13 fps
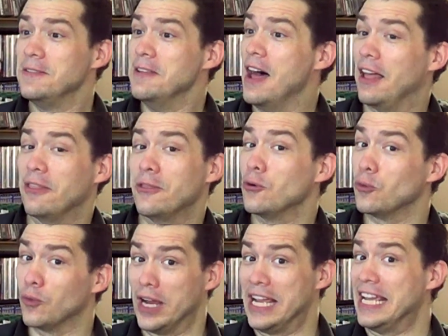Not the
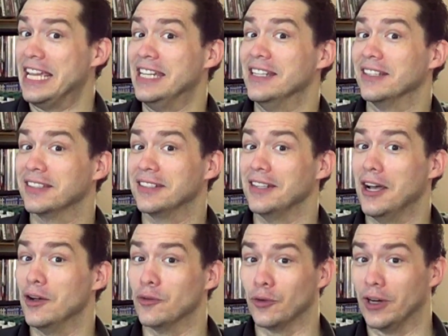ringiest
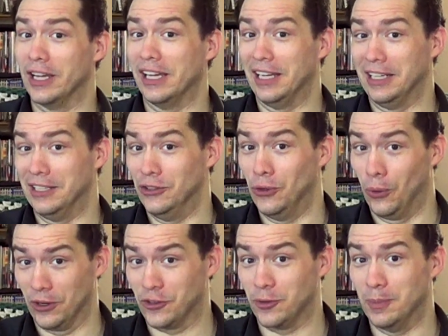of ringing
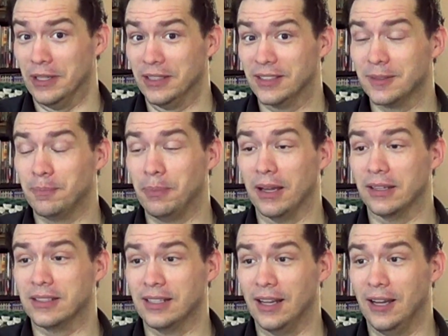endorsements,
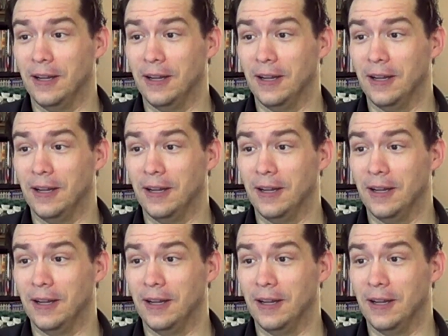but,